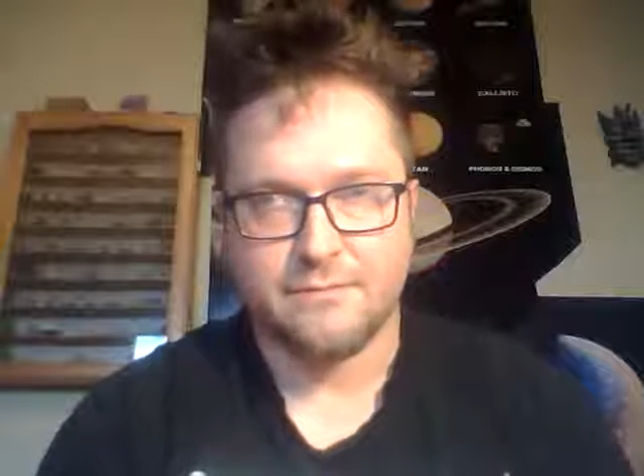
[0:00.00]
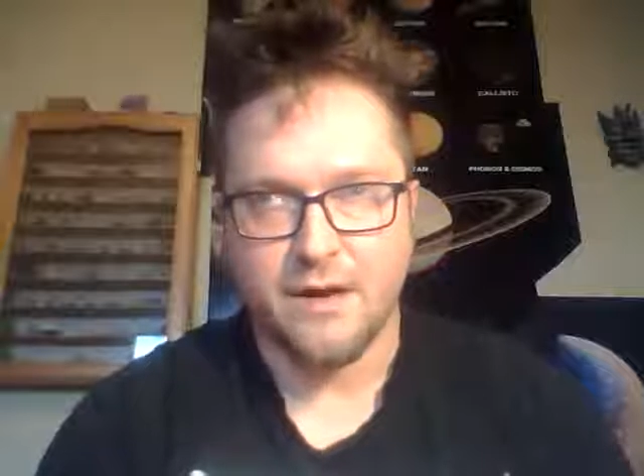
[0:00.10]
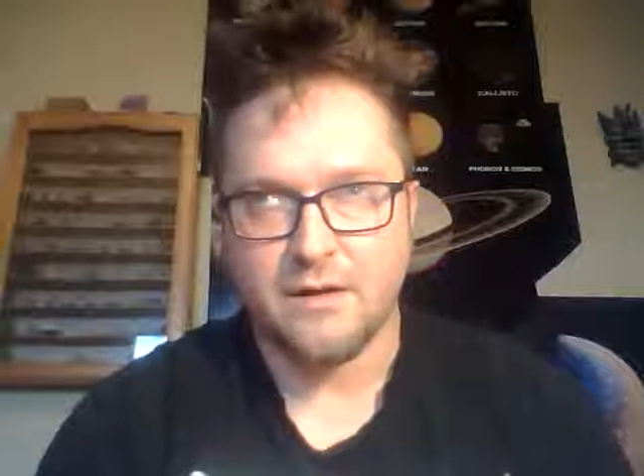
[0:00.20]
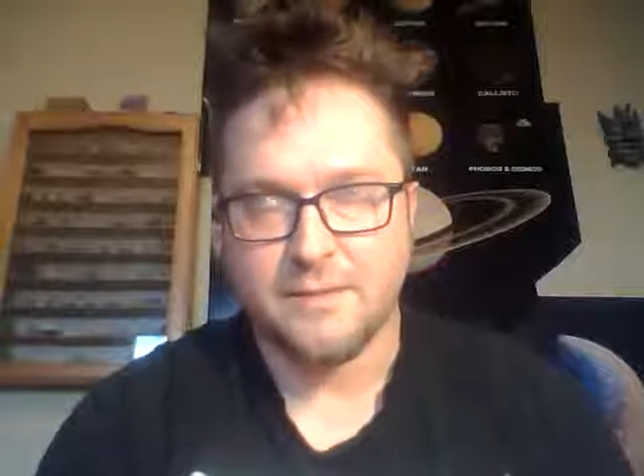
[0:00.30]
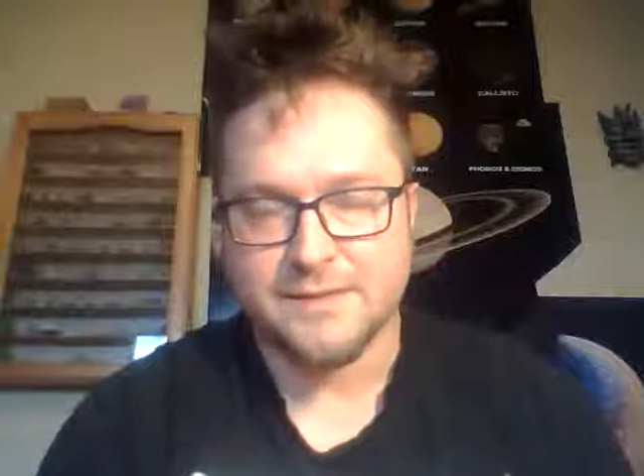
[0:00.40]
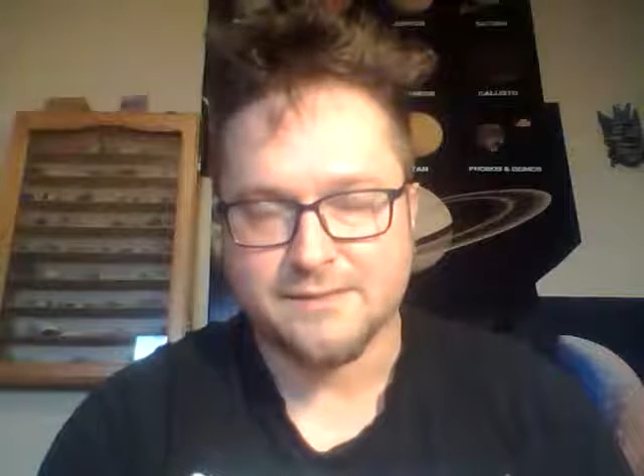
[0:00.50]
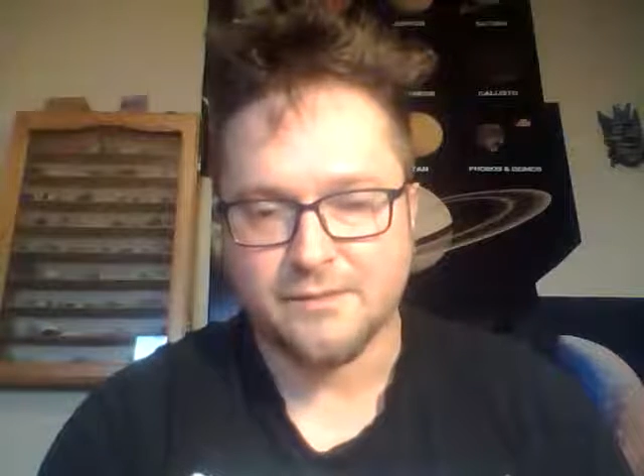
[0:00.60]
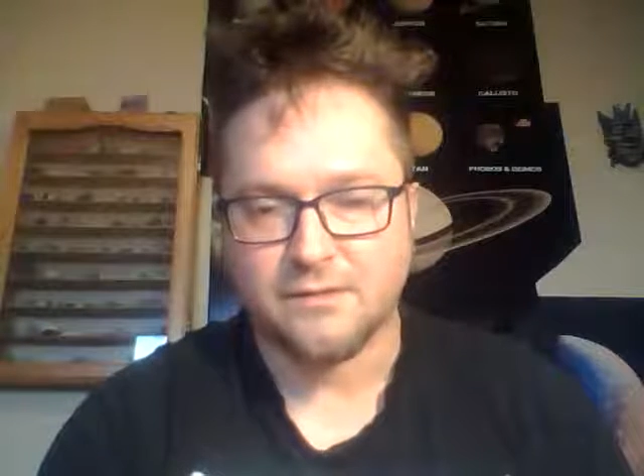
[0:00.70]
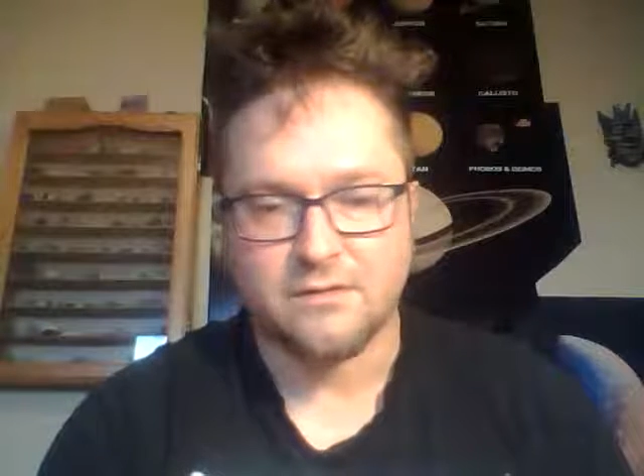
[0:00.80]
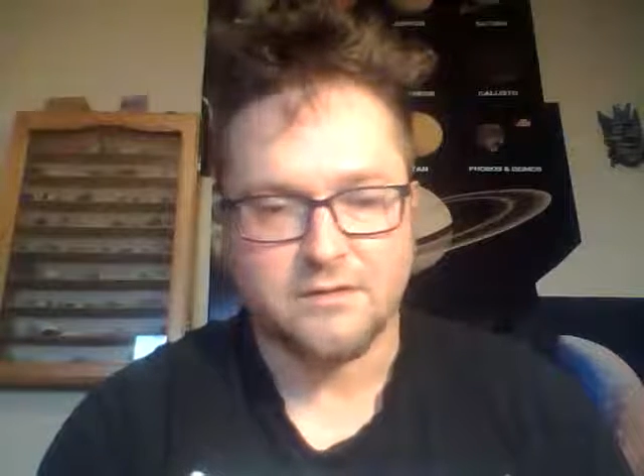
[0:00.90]
barely
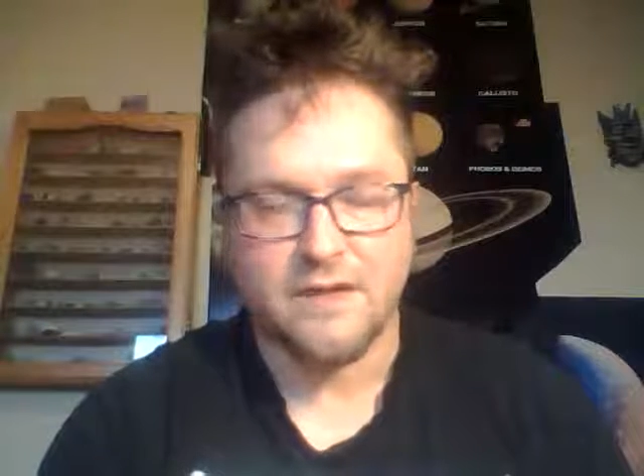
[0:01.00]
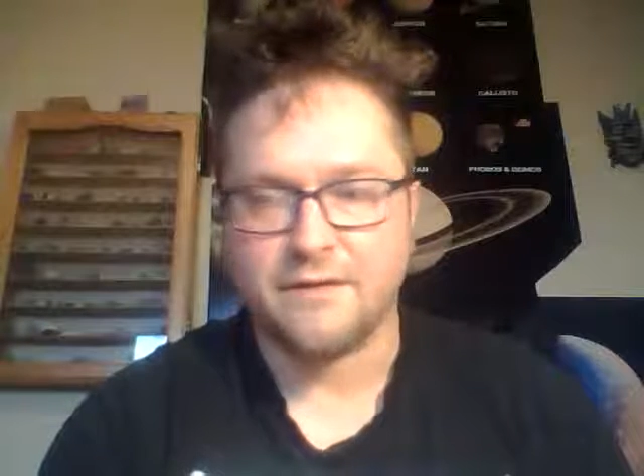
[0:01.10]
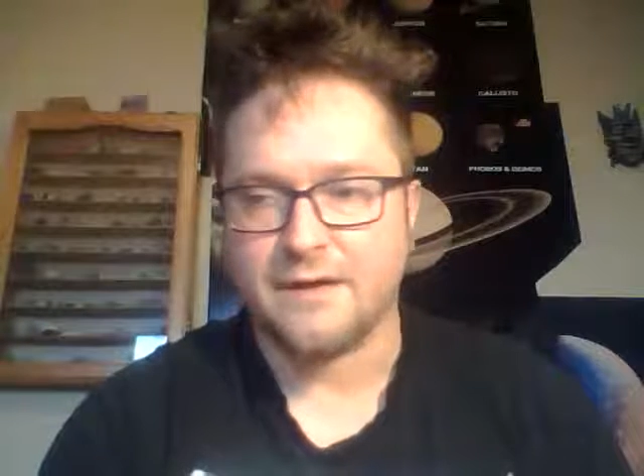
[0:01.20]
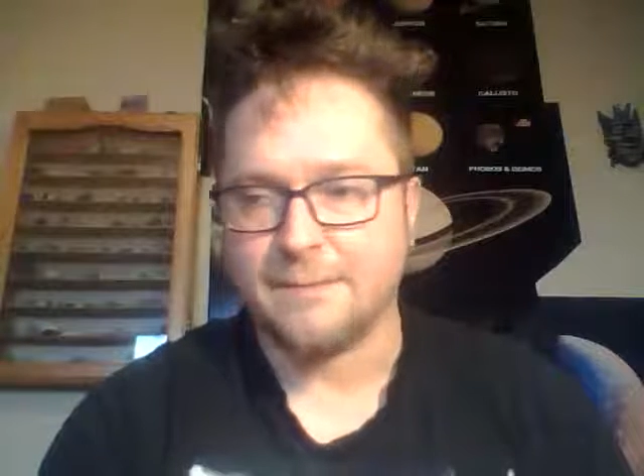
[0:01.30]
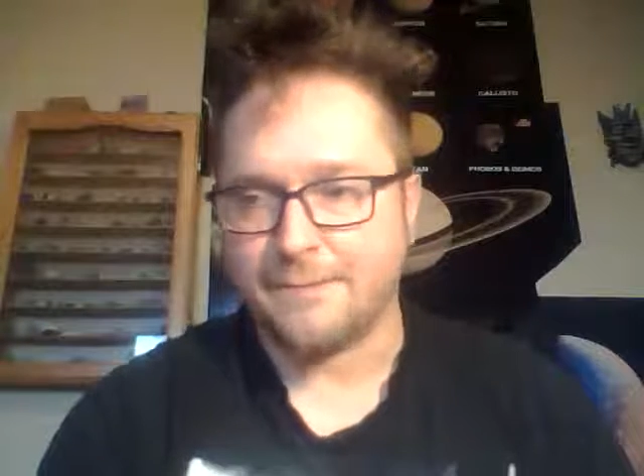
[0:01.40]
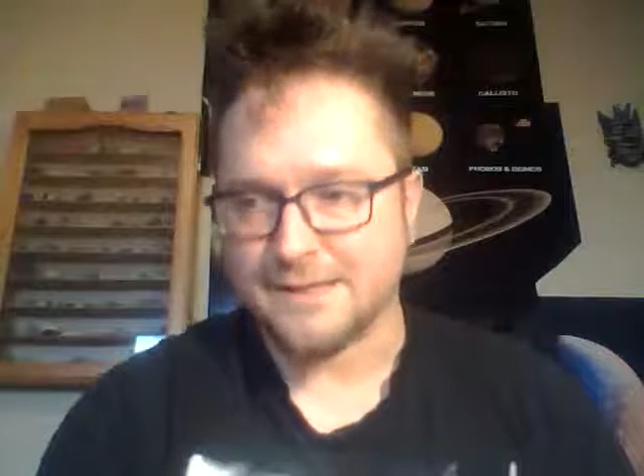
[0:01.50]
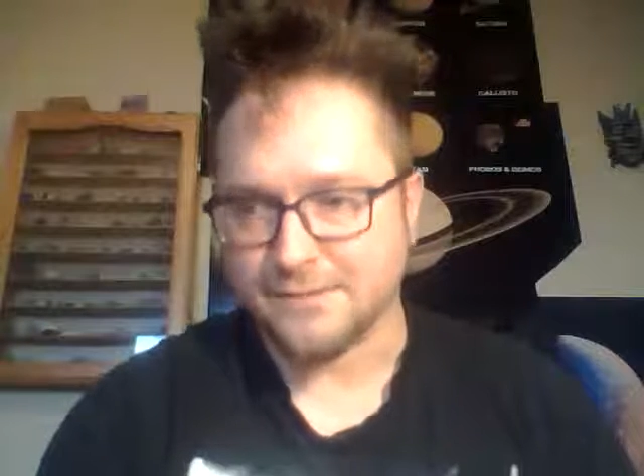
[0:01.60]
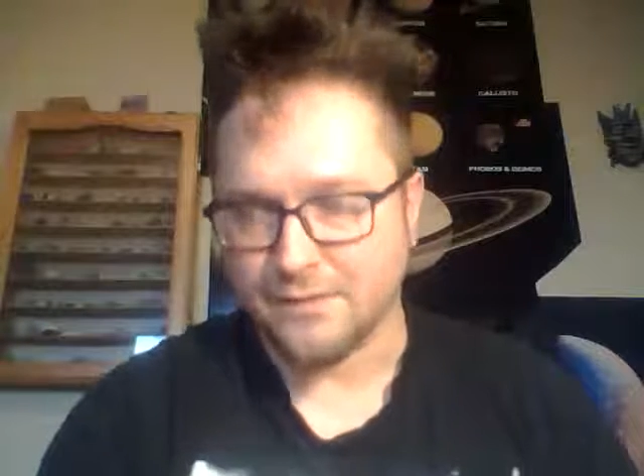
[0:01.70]
possible, or rather impossible.